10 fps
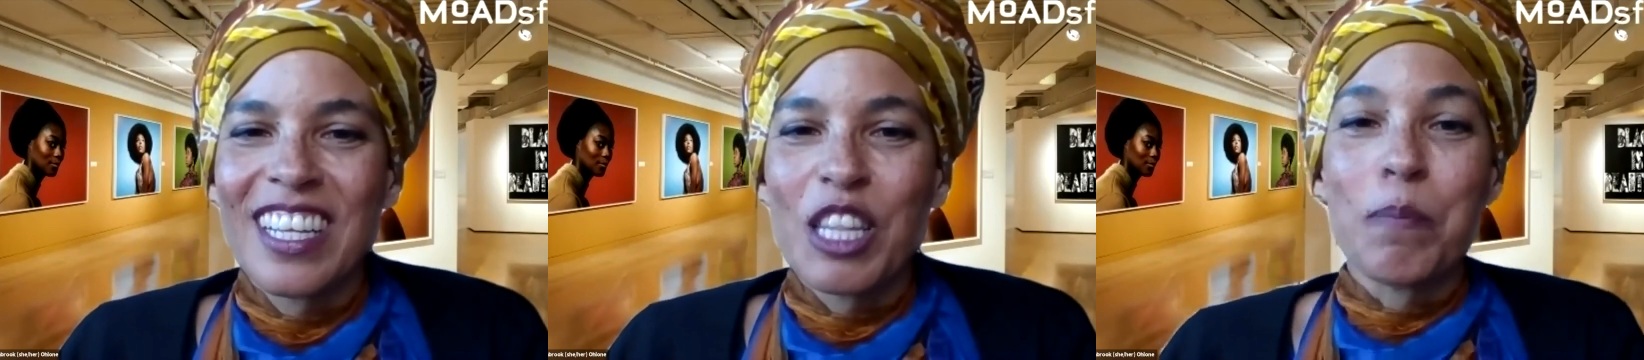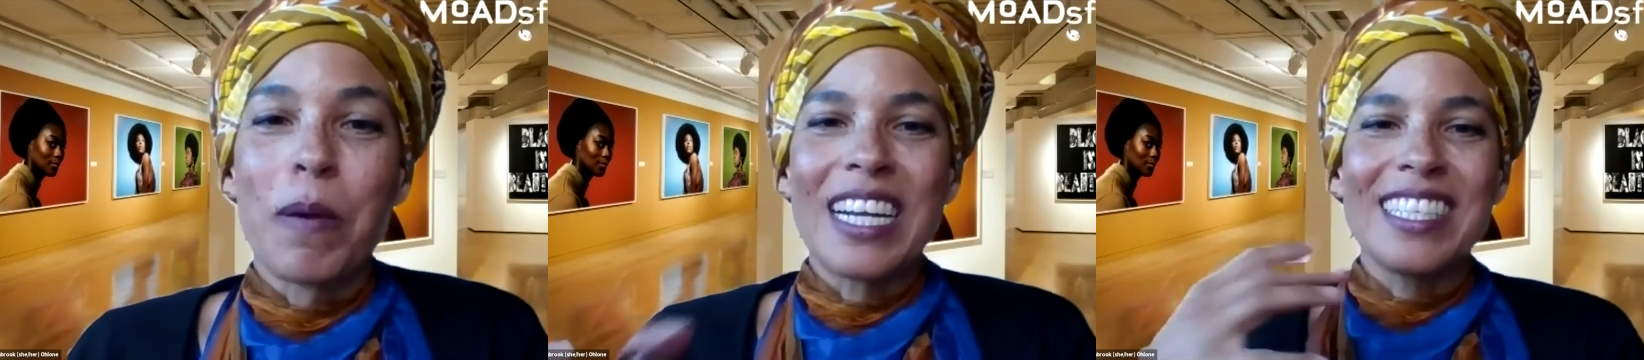Speaker 1: the
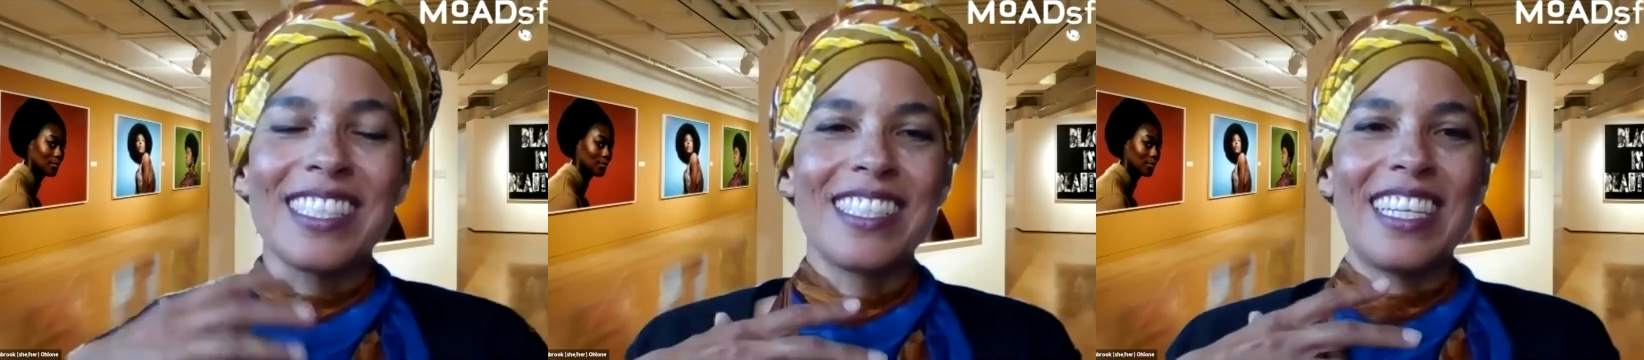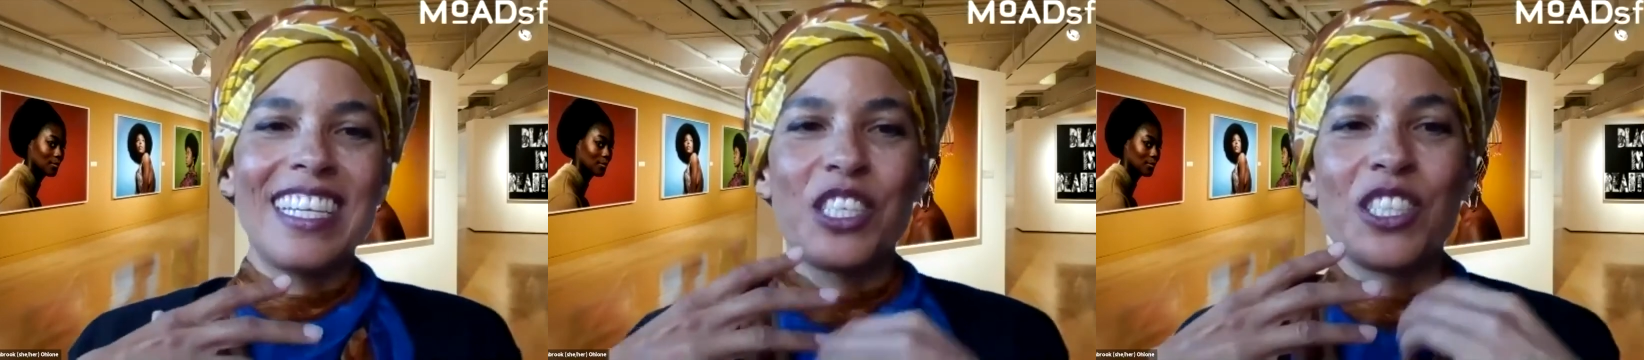body
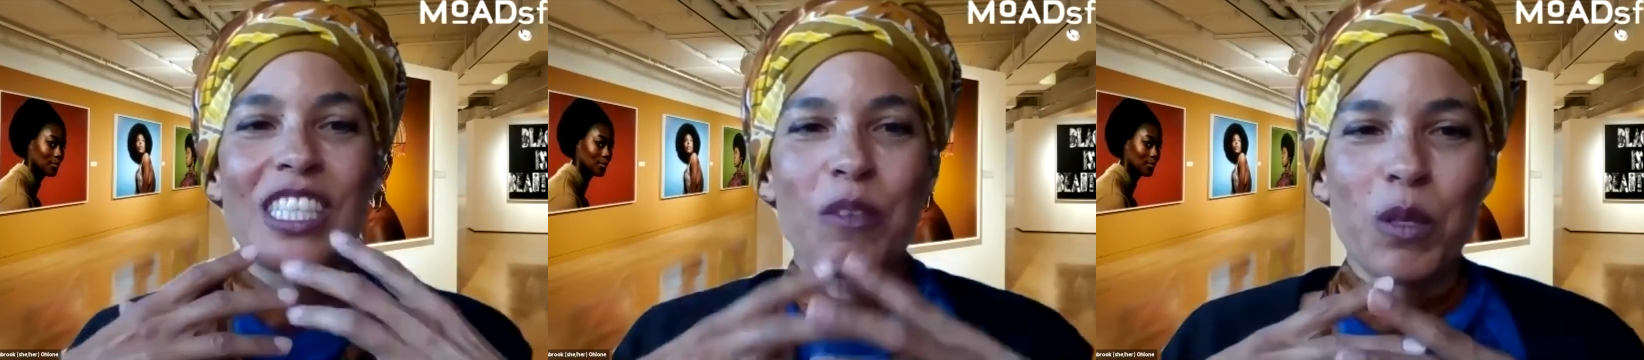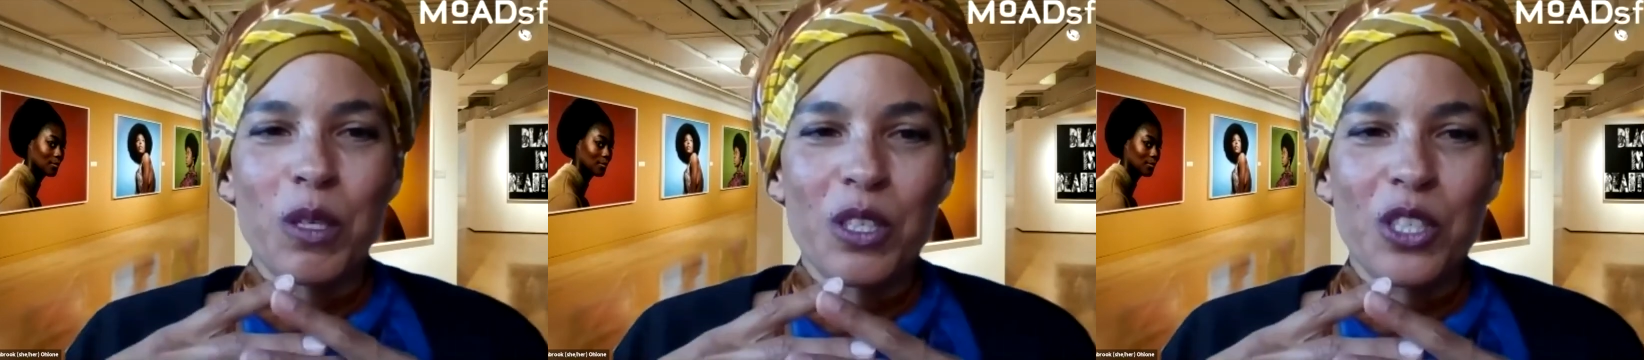sensations that
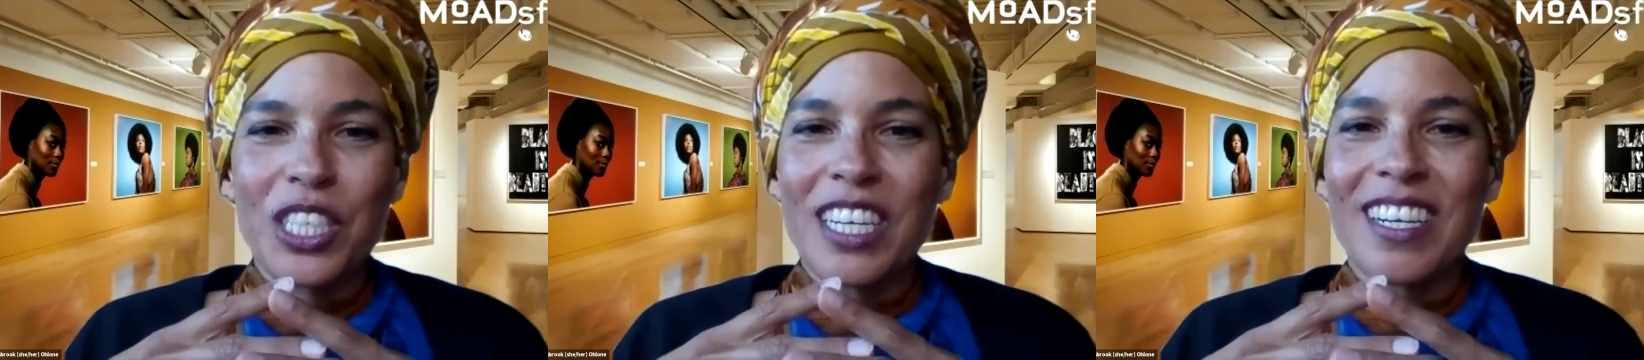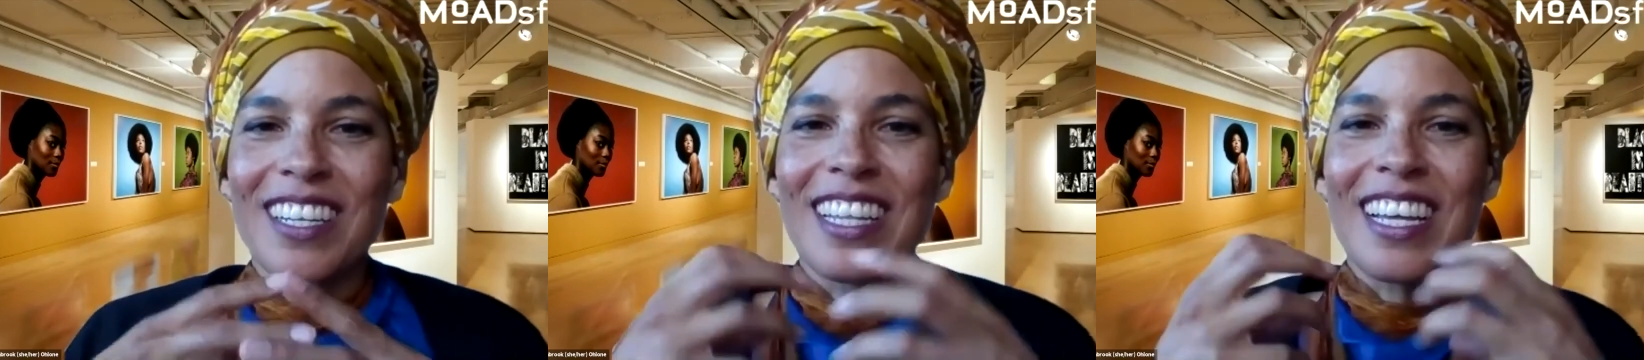were
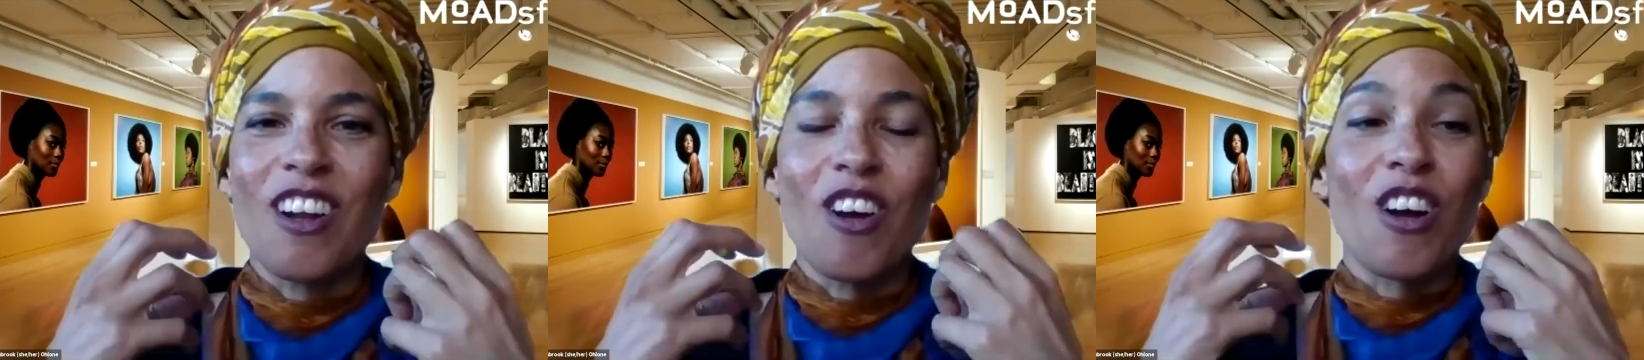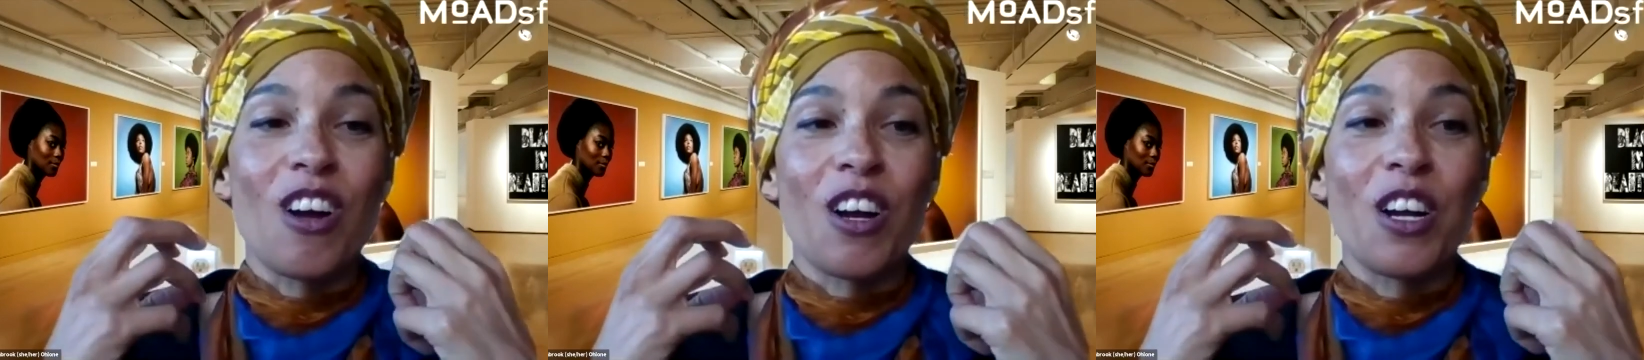shared that
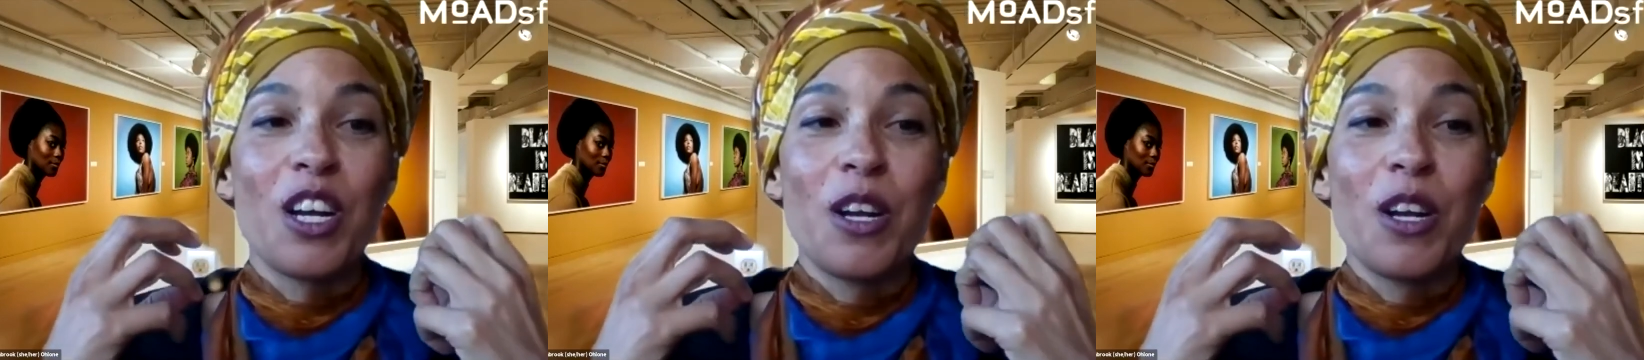are